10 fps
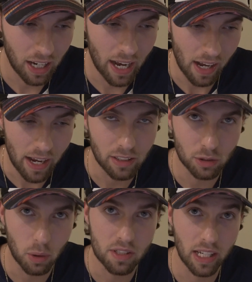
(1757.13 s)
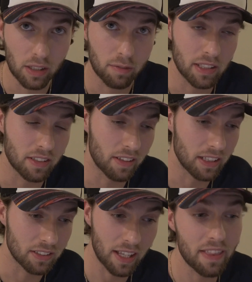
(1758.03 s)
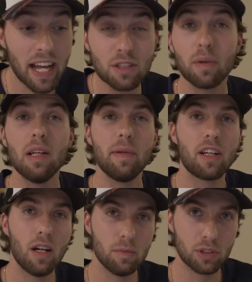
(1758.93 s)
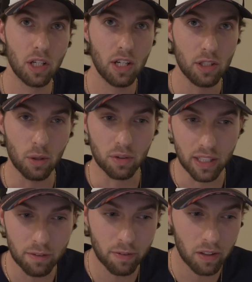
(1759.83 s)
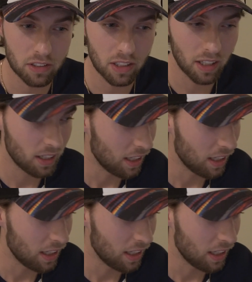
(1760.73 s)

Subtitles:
I enjoy sacrificing things. And that's when it becomes your default.